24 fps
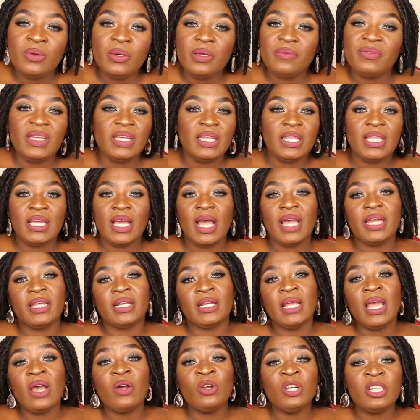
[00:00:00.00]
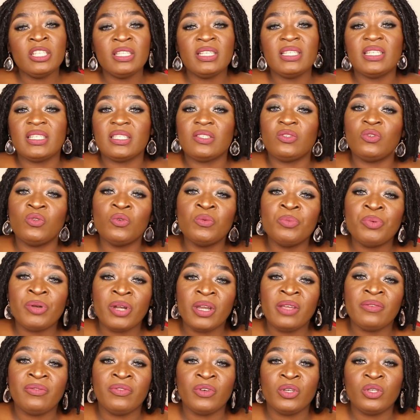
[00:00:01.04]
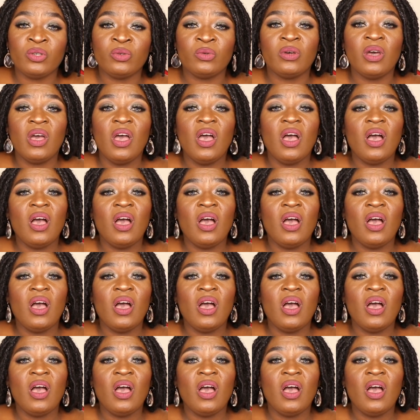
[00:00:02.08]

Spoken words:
If anything, I honestly just do pray for you